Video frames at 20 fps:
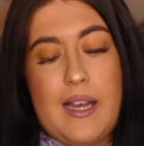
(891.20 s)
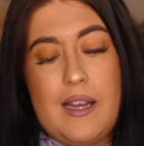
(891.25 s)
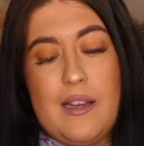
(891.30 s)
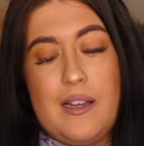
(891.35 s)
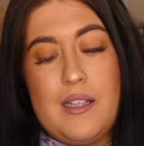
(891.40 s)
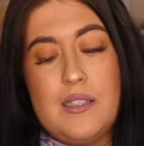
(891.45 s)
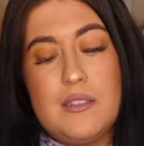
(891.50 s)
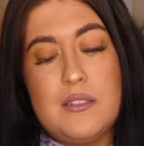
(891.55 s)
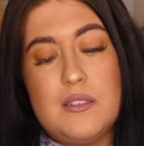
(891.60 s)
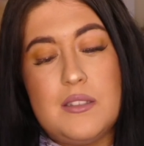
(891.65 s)

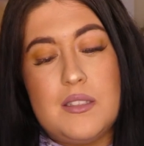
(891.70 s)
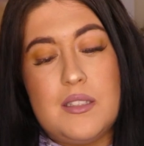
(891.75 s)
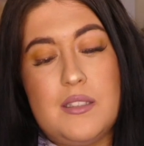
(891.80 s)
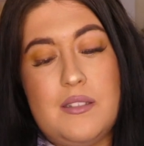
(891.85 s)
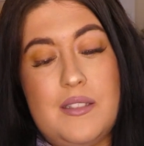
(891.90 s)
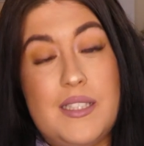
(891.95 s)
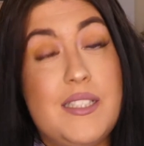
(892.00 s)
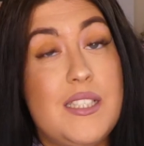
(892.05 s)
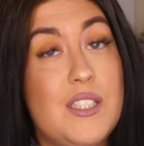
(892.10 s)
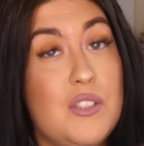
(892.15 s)
and
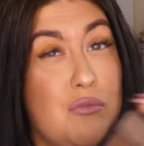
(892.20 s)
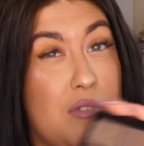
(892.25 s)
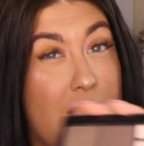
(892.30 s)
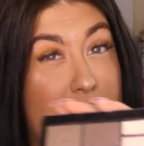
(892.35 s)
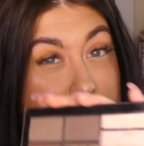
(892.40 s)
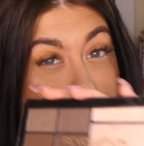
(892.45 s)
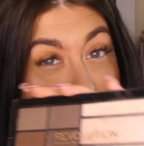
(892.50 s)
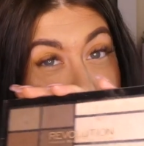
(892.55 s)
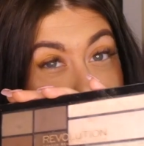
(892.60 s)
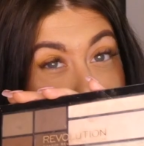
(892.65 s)
this is
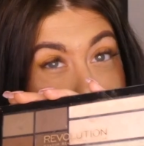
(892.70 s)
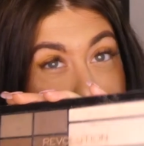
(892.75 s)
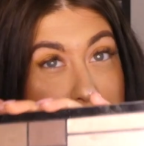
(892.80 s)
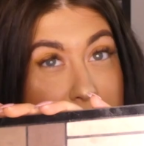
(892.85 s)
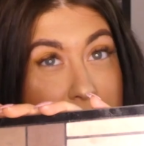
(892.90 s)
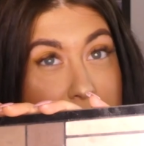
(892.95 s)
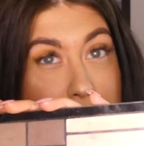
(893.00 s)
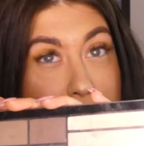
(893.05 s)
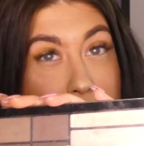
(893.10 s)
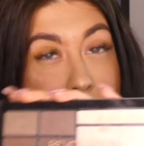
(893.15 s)
really good as
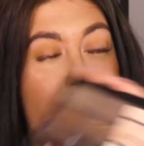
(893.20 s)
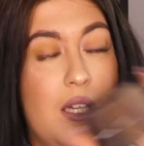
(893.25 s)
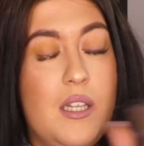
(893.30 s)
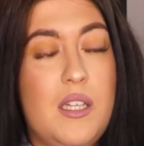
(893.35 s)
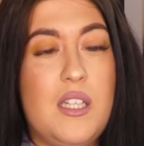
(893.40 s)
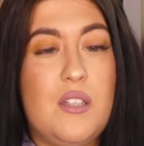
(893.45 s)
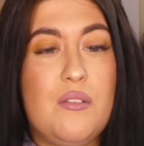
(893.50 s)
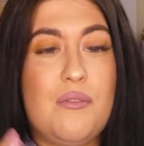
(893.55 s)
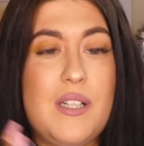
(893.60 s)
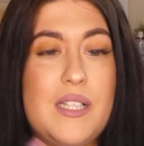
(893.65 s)
well.
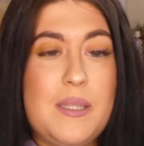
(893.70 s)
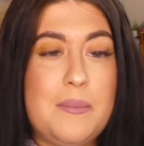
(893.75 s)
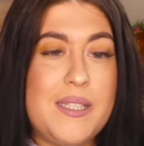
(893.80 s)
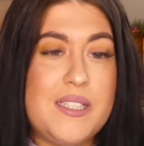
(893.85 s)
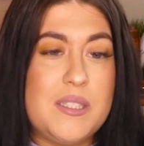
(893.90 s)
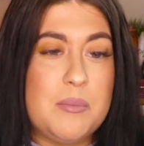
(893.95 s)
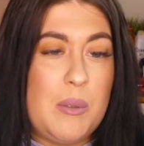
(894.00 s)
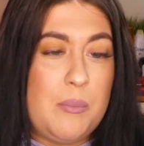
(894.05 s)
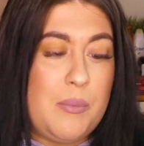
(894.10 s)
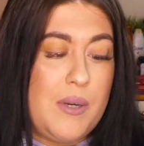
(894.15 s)
It really
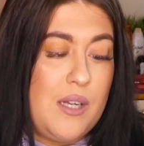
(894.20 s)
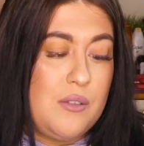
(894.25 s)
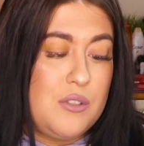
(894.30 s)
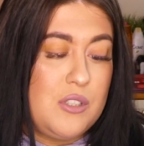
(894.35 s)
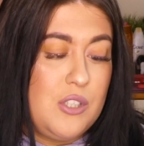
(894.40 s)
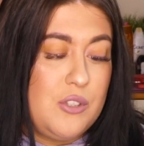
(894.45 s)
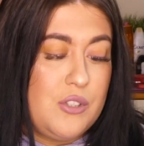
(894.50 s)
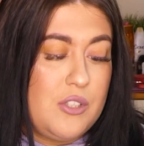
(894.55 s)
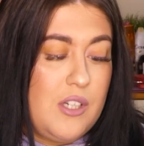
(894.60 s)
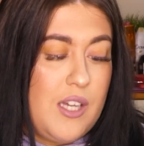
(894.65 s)
makes my brows
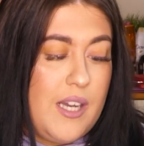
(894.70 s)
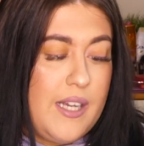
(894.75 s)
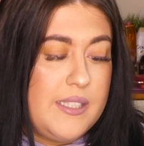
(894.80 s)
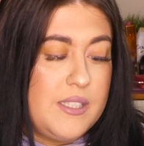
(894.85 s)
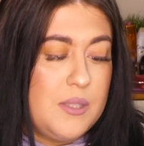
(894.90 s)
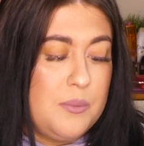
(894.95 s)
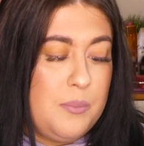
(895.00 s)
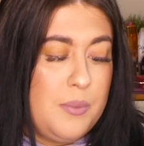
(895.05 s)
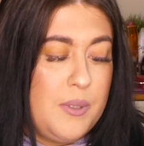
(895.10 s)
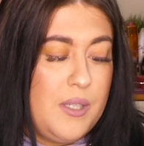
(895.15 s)
look
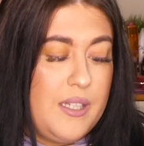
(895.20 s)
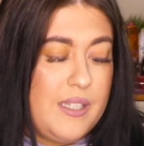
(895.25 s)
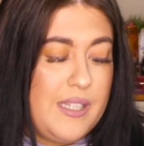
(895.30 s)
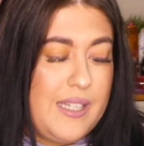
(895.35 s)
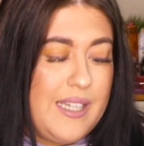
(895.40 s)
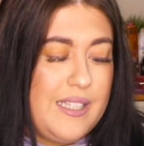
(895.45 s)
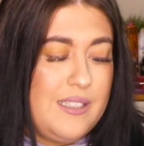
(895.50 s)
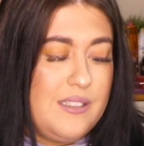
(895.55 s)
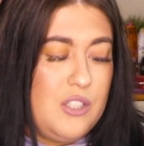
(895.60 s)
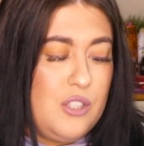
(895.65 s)
nice, but
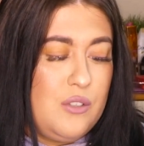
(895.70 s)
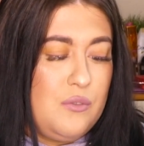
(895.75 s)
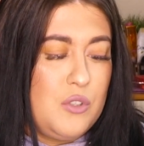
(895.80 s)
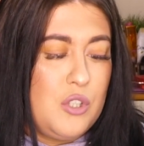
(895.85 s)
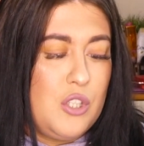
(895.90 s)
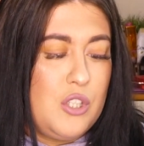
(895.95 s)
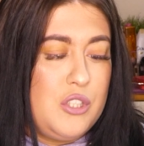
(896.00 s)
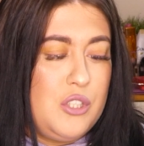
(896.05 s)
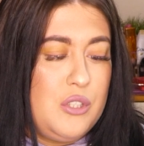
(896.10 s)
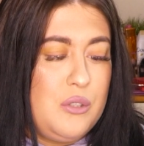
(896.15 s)
again, you've
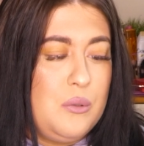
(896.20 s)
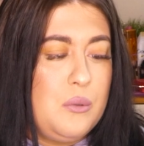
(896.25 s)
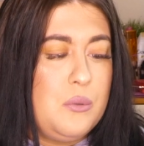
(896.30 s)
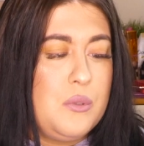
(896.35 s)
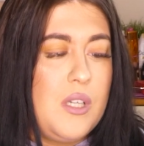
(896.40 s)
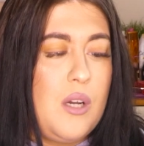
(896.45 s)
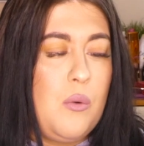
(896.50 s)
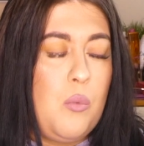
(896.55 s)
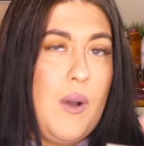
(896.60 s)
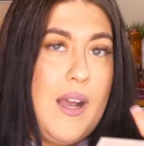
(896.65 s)
got to
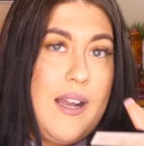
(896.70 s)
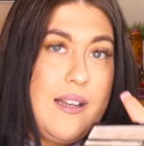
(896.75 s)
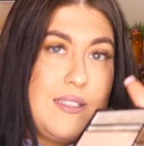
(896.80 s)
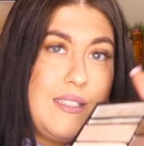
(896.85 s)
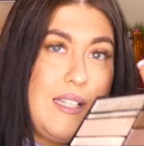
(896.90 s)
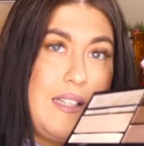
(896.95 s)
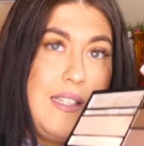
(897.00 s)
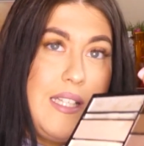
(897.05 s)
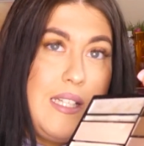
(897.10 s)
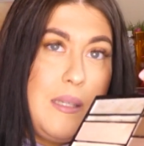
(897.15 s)
use a
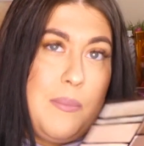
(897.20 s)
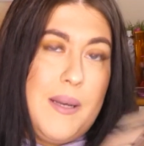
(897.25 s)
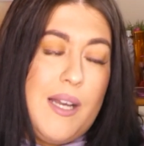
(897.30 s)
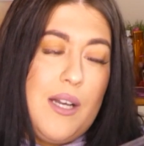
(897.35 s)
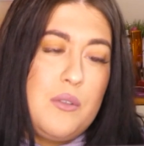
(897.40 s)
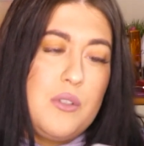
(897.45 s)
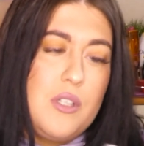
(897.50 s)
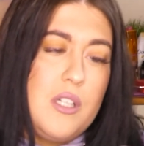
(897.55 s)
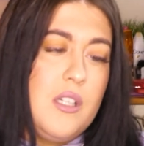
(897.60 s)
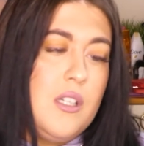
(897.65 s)
wax and then a
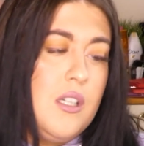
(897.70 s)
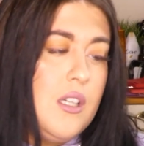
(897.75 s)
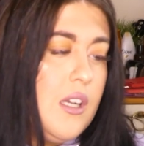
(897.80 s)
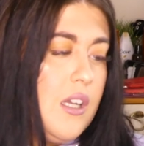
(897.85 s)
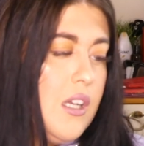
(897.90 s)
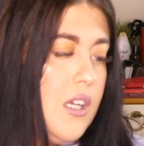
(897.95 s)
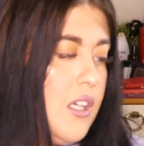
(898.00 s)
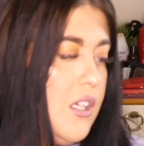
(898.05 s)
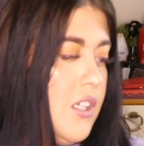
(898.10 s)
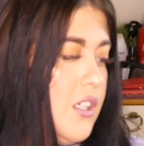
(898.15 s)
powder.
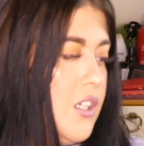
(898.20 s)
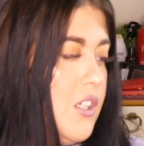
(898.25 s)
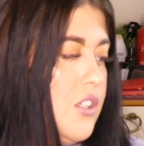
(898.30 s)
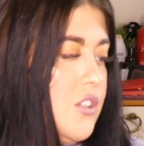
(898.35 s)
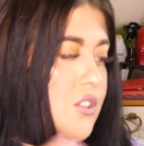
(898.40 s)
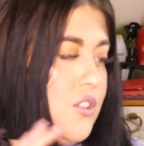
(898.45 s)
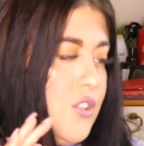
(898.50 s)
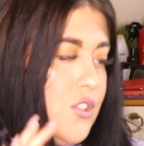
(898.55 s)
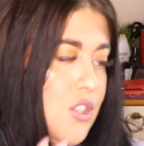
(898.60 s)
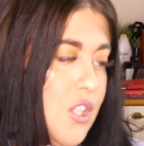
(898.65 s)

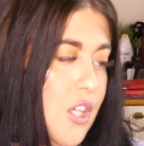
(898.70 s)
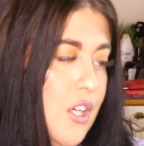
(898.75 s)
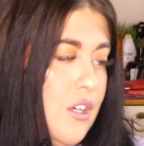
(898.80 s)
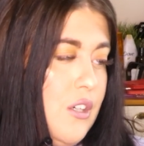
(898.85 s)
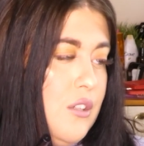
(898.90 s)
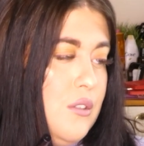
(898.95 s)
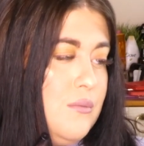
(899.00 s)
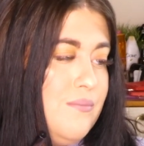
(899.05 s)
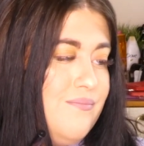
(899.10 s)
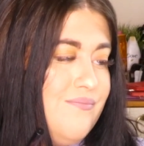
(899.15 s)

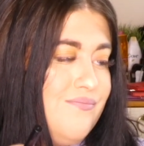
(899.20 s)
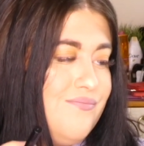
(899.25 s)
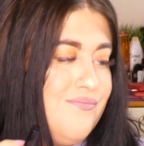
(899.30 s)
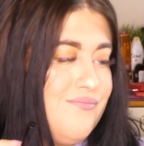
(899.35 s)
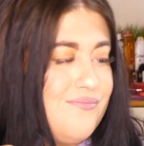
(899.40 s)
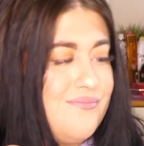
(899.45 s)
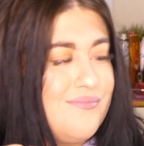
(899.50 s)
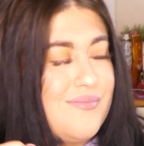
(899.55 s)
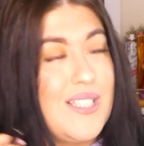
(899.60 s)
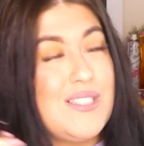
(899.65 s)
So
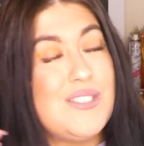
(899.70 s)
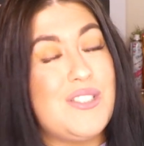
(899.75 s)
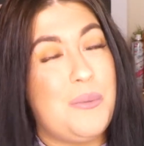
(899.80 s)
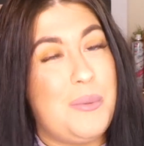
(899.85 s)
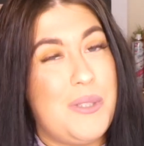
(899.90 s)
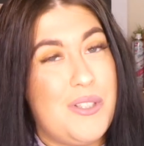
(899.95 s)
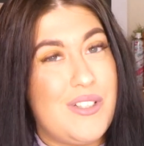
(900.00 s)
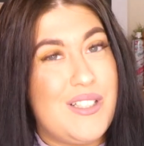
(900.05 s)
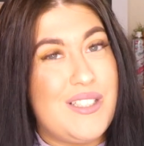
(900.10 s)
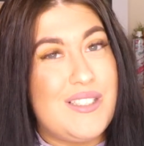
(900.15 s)
to
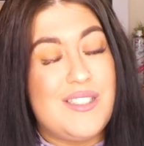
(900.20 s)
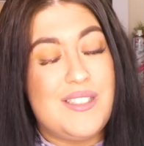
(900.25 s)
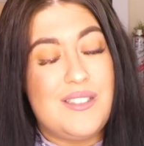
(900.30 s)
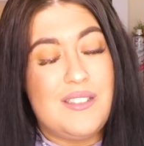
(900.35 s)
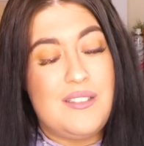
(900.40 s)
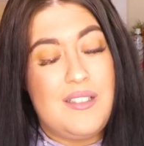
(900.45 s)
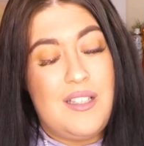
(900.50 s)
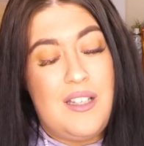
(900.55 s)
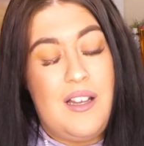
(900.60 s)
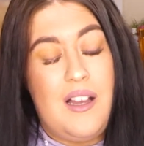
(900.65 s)
be
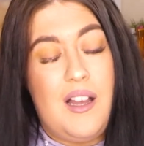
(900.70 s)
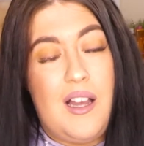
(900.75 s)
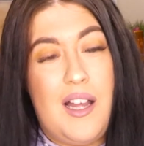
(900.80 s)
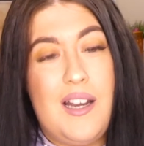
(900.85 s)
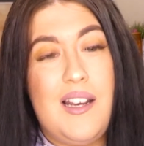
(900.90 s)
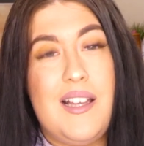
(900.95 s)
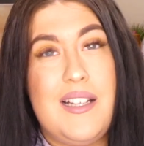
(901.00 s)
honest, I